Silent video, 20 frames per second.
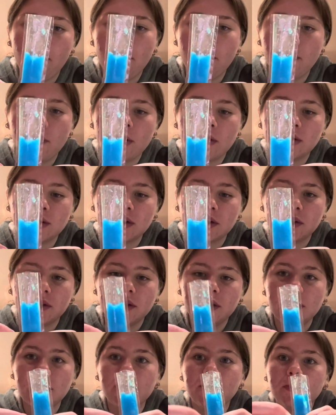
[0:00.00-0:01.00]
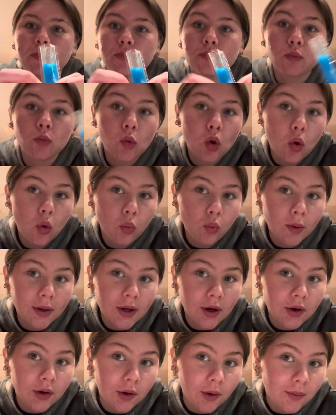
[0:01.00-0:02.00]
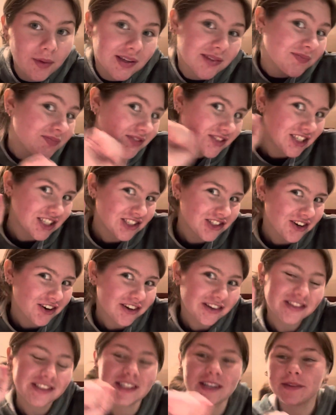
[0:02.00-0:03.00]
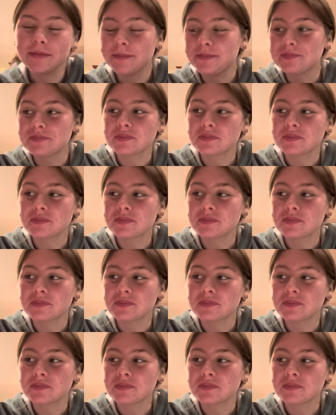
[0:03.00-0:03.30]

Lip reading: Basically, we are going to Charleston